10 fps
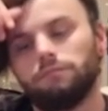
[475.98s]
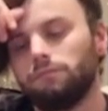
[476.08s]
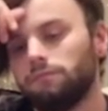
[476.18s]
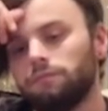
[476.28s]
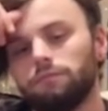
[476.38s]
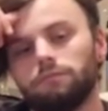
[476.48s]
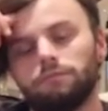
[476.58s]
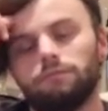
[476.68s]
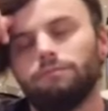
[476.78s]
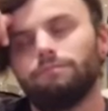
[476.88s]

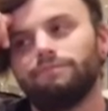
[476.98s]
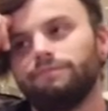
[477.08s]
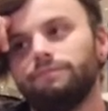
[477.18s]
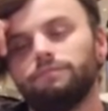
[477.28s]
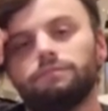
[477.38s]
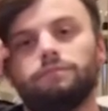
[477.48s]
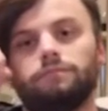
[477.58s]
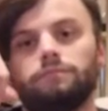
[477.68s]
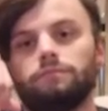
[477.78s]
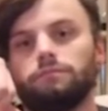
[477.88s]

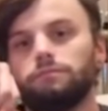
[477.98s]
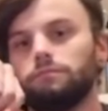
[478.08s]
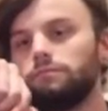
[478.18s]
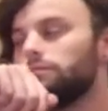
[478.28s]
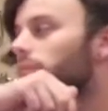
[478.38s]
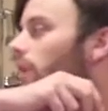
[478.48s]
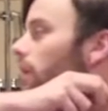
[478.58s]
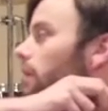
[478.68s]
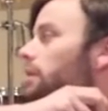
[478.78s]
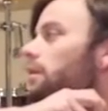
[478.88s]

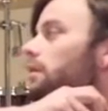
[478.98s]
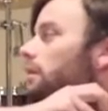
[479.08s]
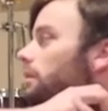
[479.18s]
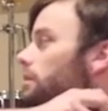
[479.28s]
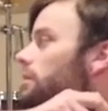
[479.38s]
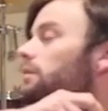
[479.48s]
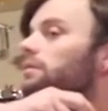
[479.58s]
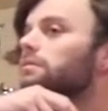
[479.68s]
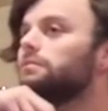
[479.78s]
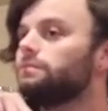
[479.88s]

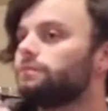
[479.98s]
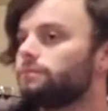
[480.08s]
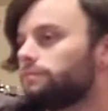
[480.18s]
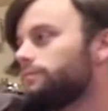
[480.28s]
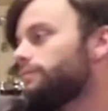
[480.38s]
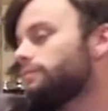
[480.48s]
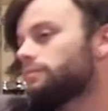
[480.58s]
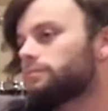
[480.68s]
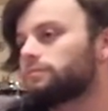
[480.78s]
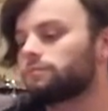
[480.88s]

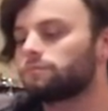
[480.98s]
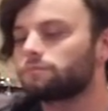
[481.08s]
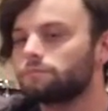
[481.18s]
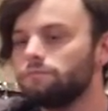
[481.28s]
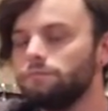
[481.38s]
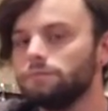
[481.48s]
The person shown says nothing.